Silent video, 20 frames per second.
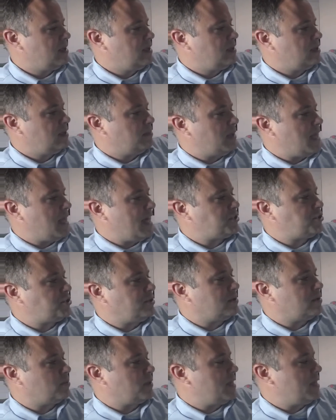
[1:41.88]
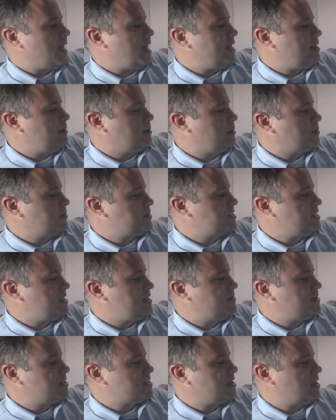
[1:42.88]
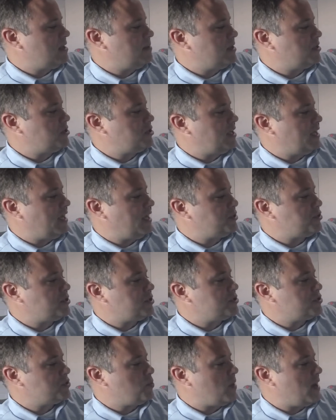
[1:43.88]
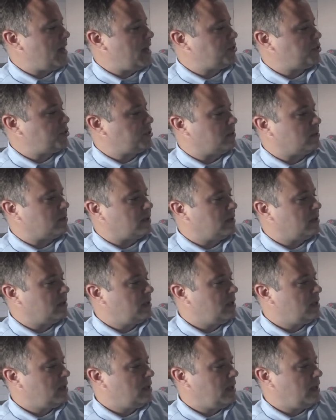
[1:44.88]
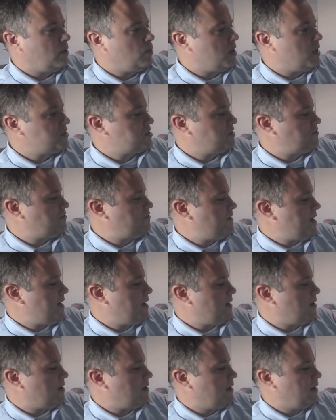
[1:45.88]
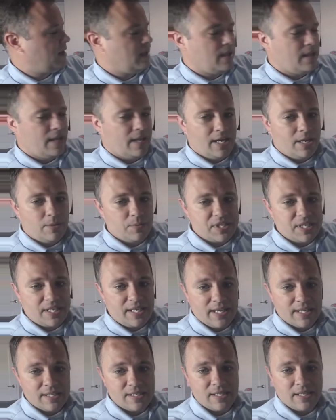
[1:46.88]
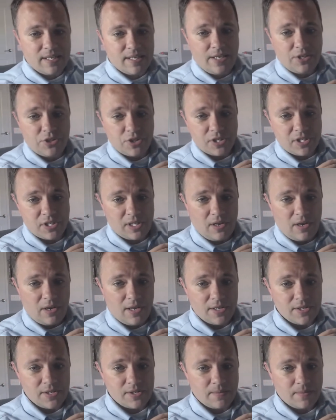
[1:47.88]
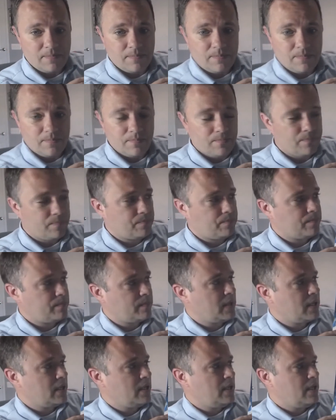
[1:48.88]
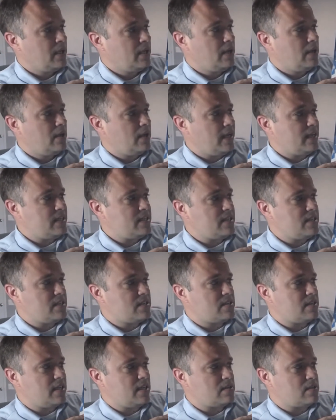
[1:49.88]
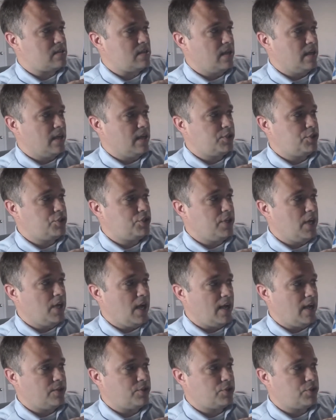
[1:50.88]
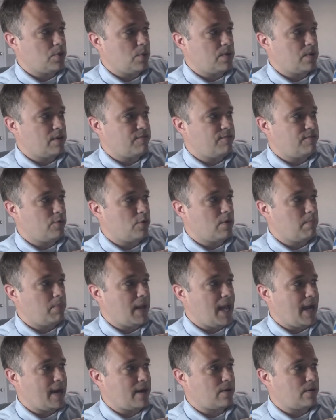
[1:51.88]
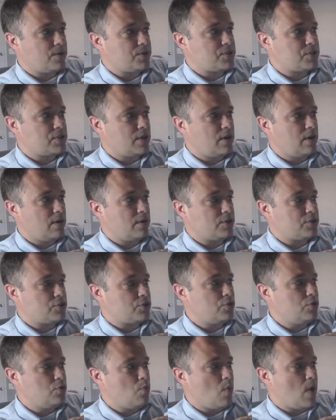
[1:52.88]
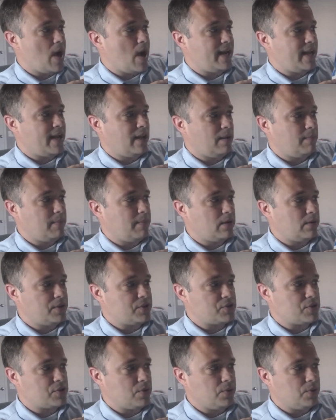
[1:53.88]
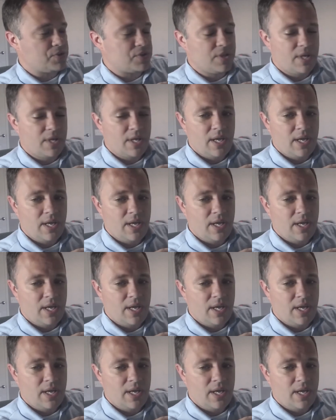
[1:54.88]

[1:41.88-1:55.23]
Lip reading: The Black children were not able to receive the same education as the white children. It wasn't fair, and it was against the nation's laws. In 1960, a judge ordered 4 Black girls to go to 2 white elementary schools.